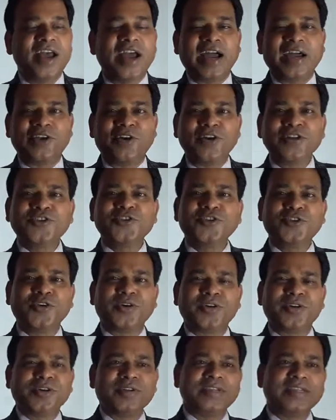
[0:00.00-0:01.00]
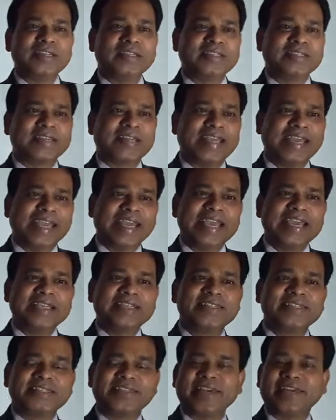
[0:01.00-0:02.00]
And also, this
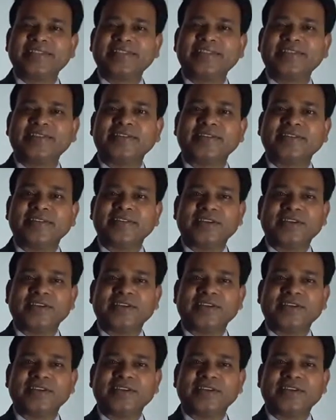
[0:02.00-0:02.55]
age doesn't,